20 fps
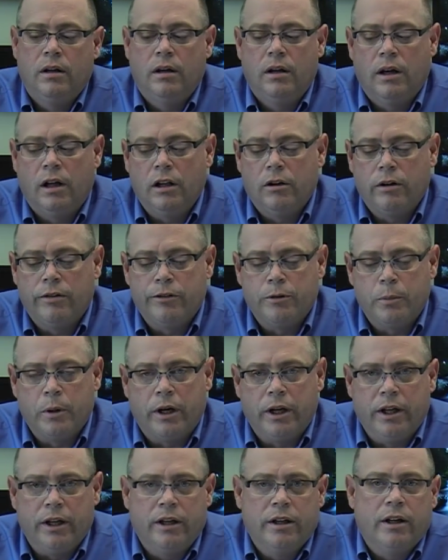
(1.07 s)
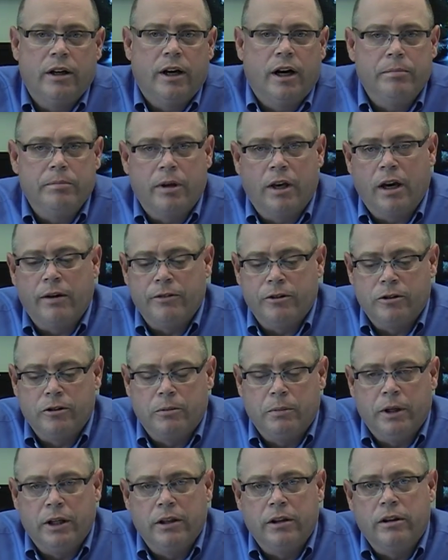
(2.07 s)
Hello everybody, I'm Kevin
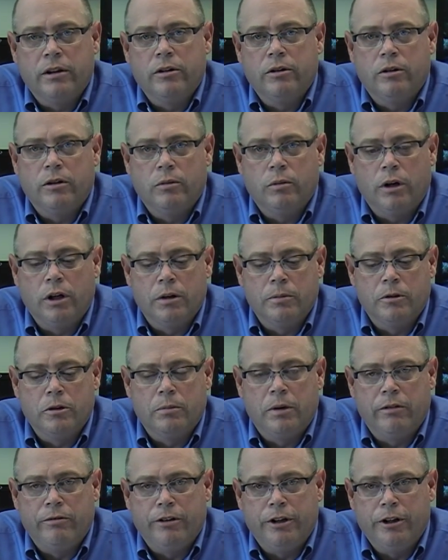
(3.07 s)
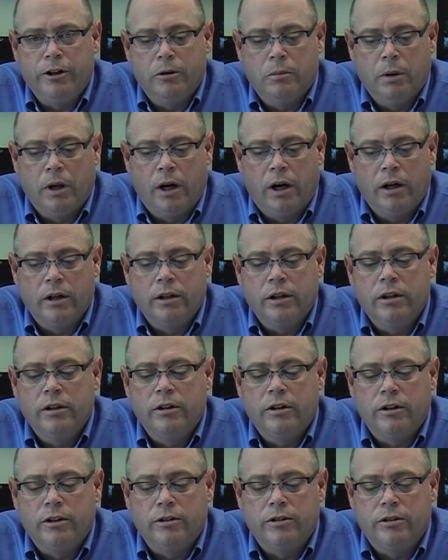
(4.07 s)
Smith. Welcome to my video blog.
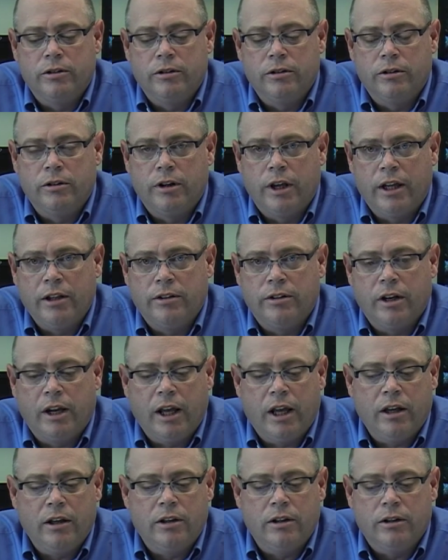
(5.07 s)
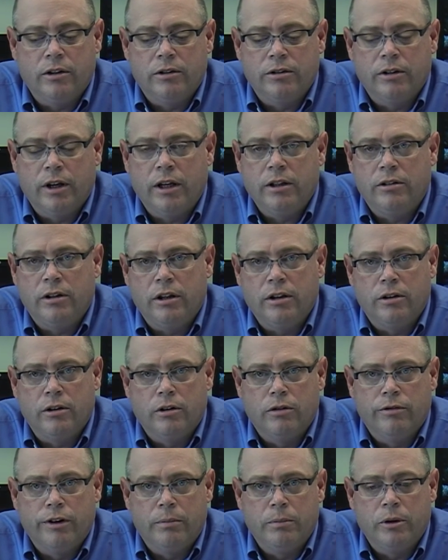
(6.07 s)
This date today is 18th of
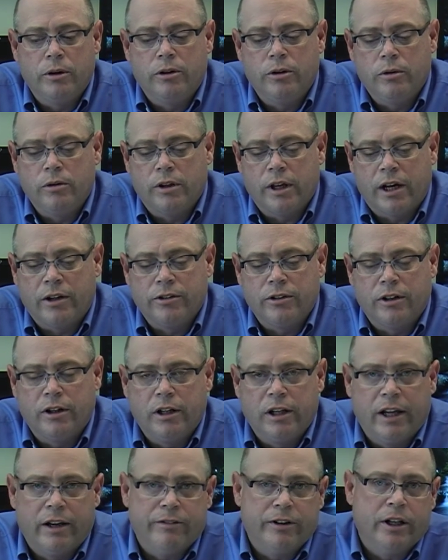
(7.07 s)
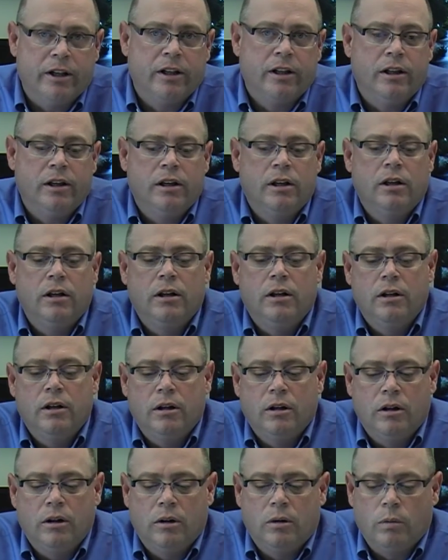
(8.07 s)
November 2011.
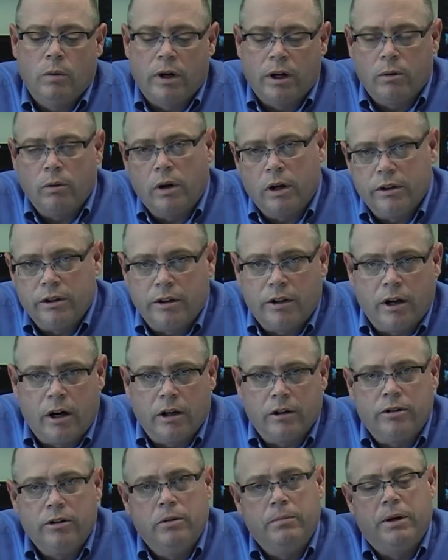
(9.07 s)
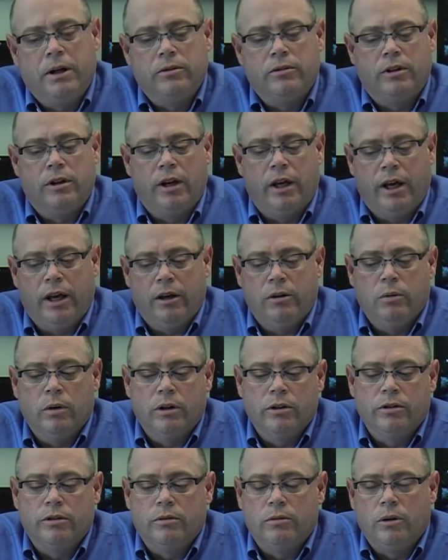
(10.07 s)
What I wanted to talk to you about today
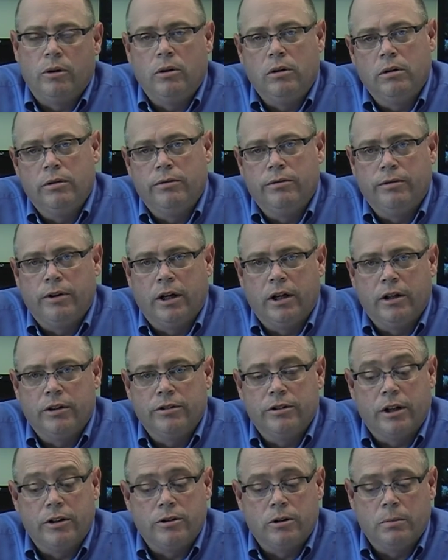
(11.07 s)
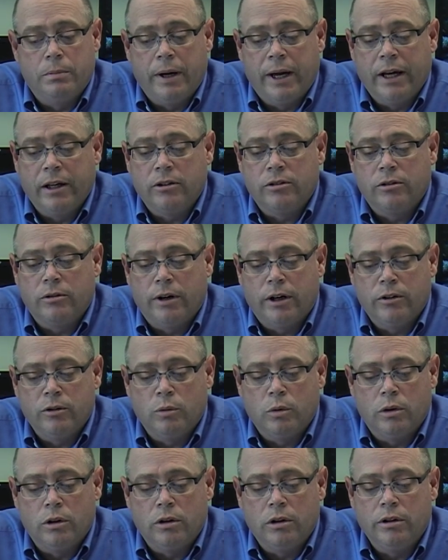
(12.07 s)
was the role of central banks around the
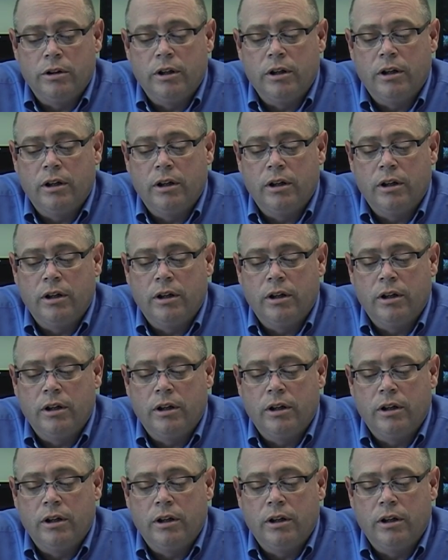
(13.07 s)
world,